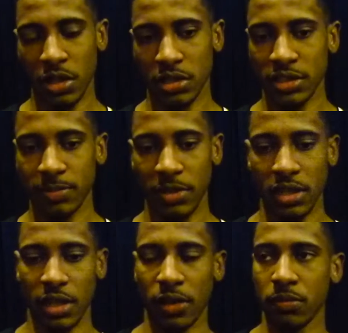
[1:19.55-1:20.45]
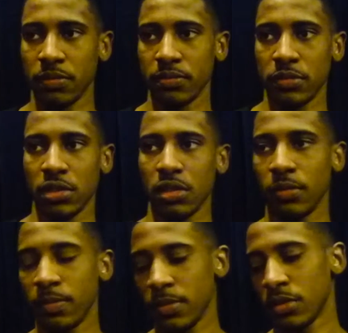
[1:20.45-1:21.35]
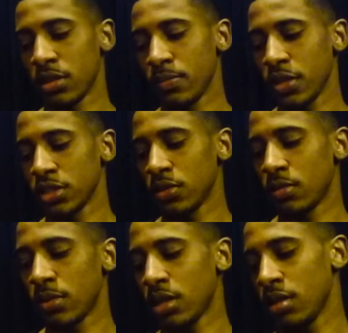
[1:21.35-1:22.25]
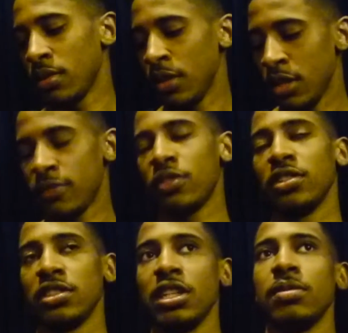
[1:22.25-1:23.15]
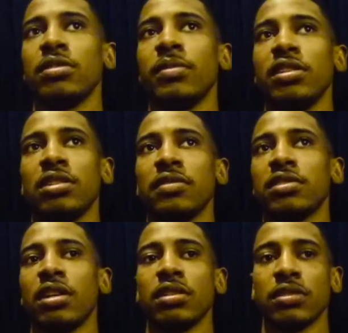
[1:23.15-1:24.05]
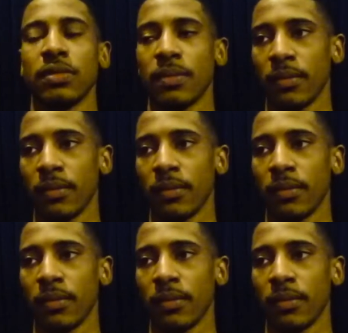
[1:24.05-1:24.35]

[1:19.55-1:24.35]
Just being in help, you know, putting good pressure on the ball, forcing teams to make tough shots.